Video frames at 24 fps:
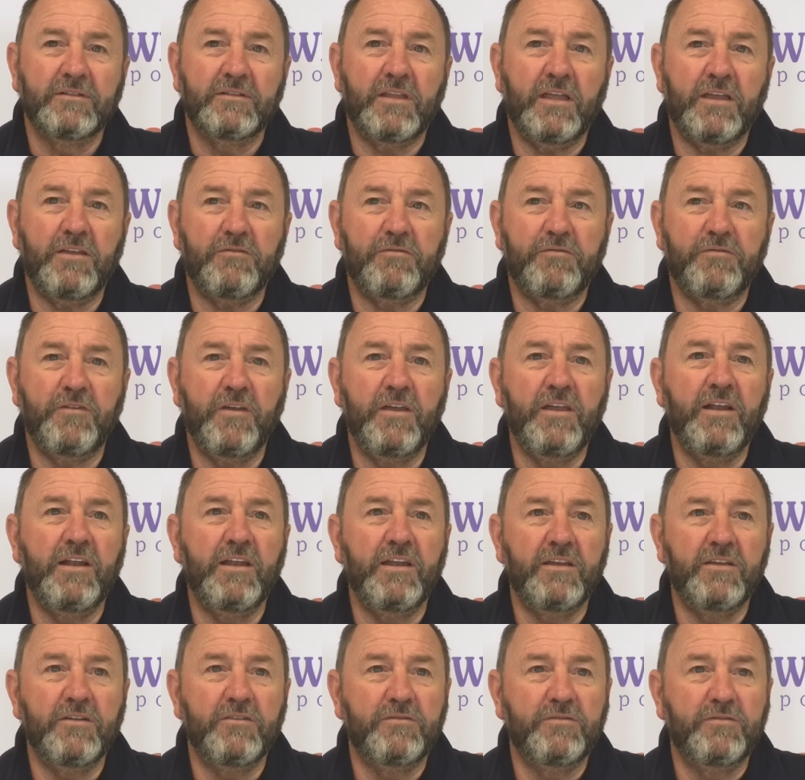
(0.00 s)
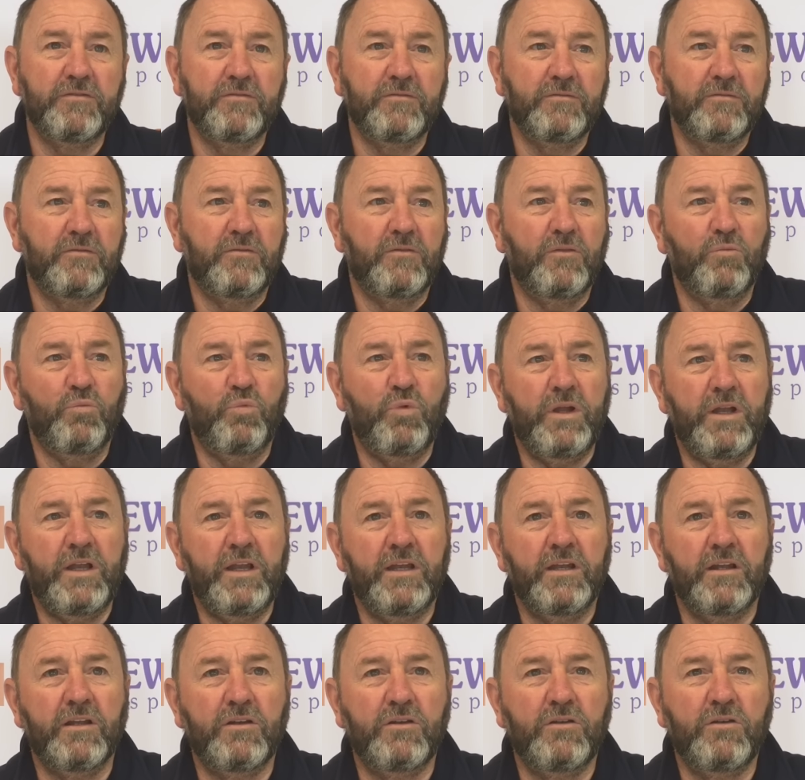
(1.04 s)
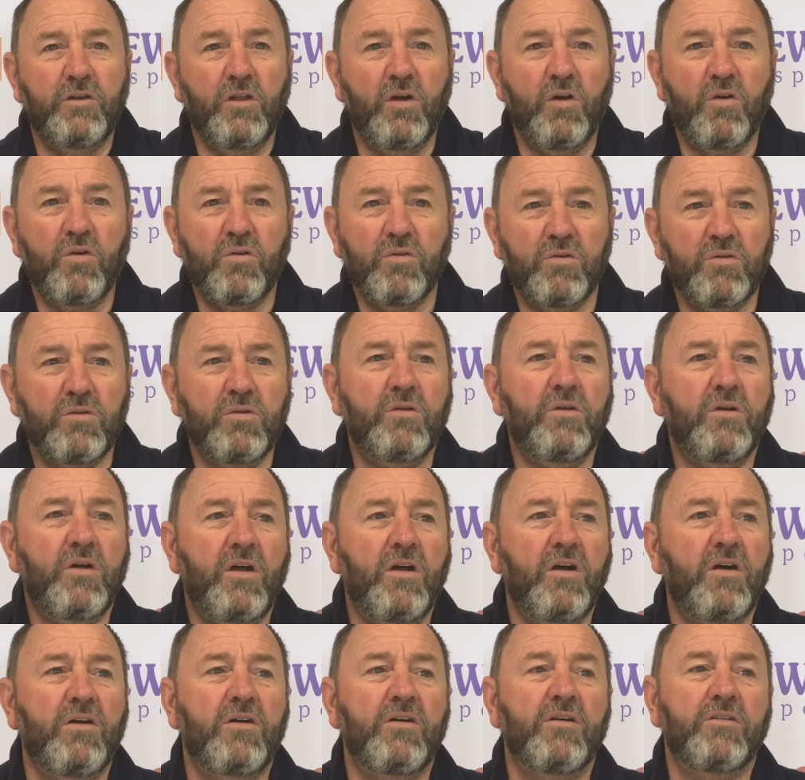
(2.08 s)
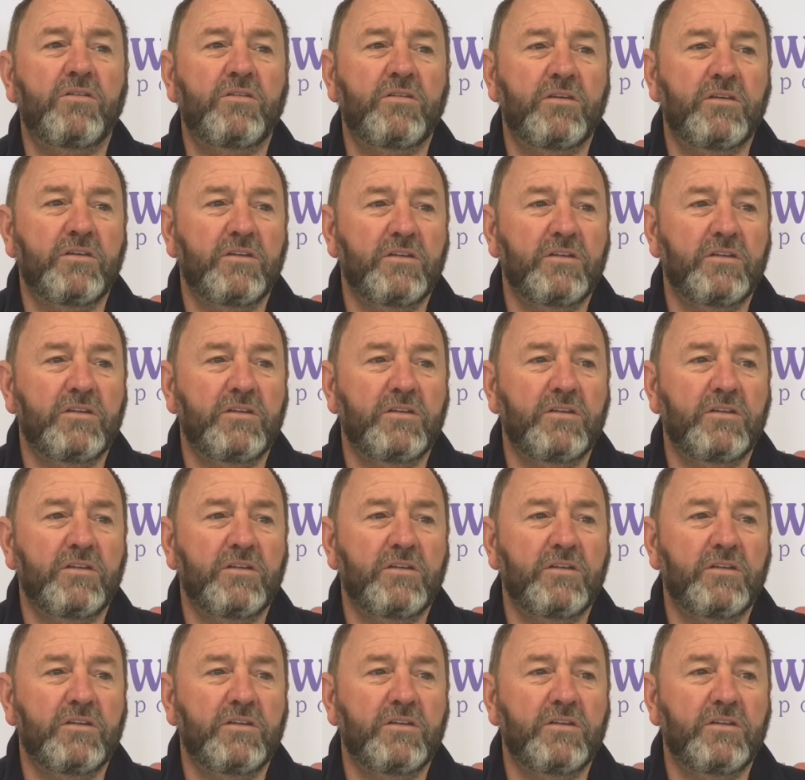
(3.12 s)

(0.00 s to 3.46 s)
that feeling of winning a long, hard